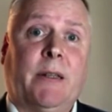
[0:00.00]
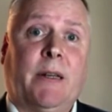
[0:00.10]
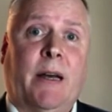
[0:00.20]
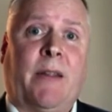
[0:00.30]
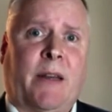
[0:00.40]

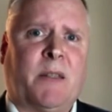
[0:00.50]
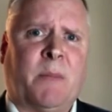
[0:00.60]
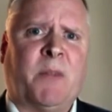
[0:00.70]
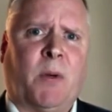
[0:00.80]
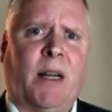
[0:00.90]
I think, is
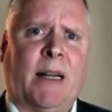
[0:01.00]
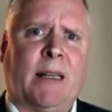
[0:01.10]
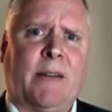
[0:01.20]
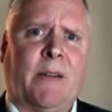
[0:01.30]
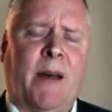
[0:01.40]
much more
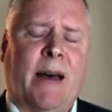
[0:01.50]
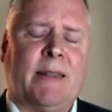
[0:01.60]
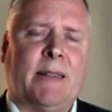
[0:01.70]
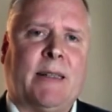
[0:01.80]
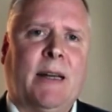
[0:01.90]
likely than
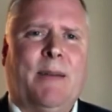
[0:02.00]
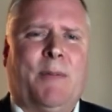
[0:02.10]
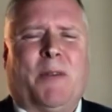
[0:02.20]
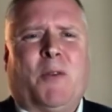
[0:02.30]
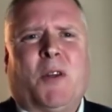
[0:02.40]
that.
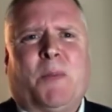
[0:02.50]
But of course,